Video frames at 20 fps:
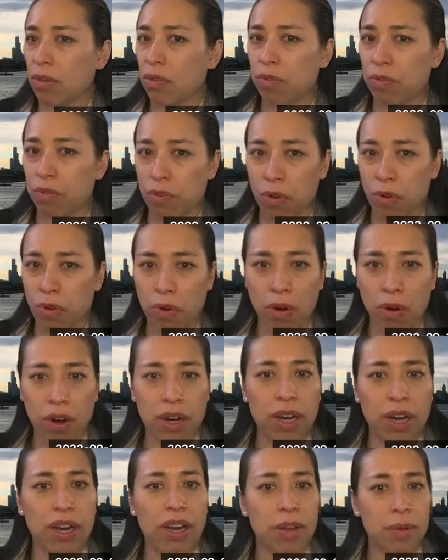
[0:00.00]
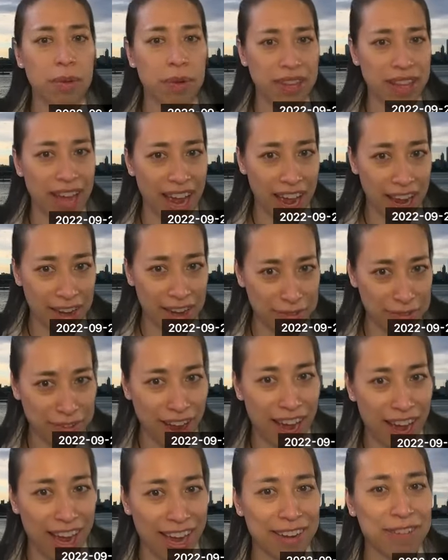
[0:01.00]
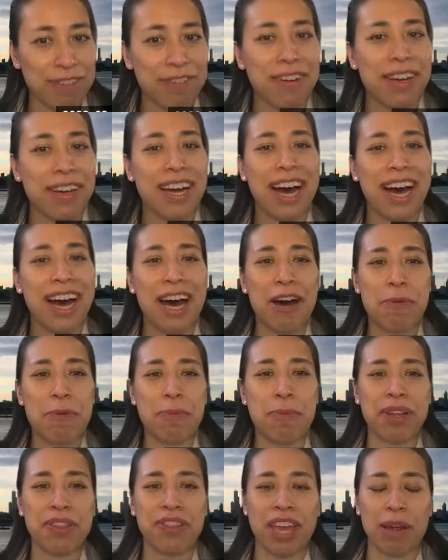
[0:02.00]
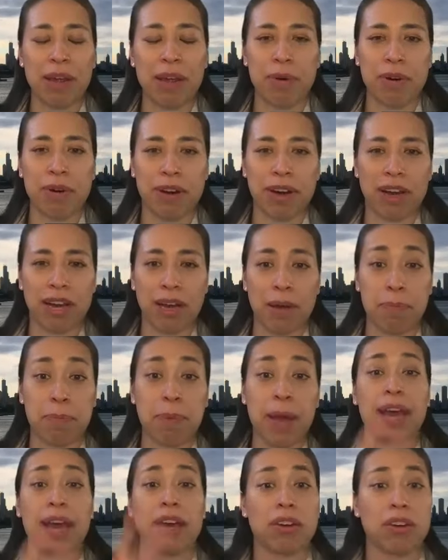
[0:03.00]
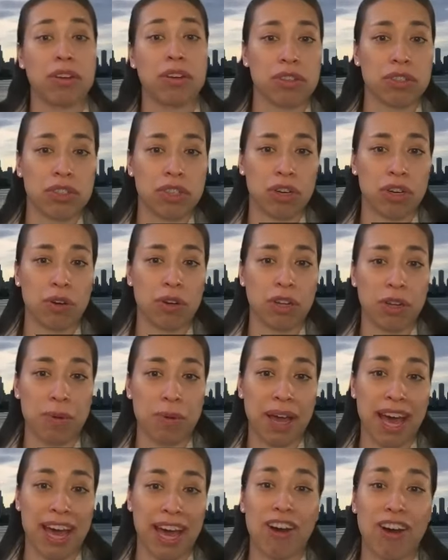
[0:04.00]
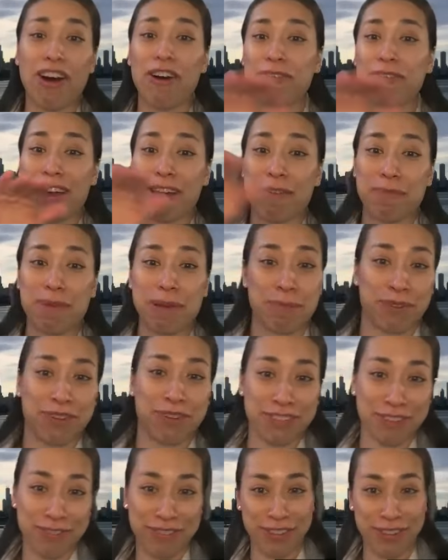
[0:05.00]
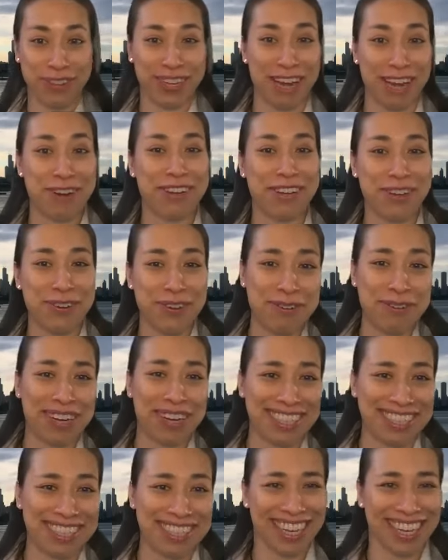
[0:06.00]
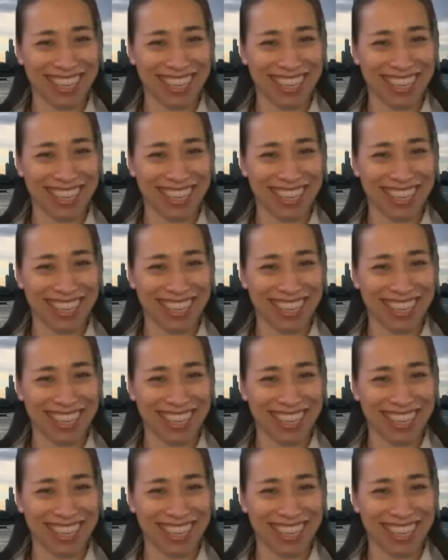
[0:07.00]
four and another one that had five, um, but they were a panel. So you had all five people interviewing at you at once.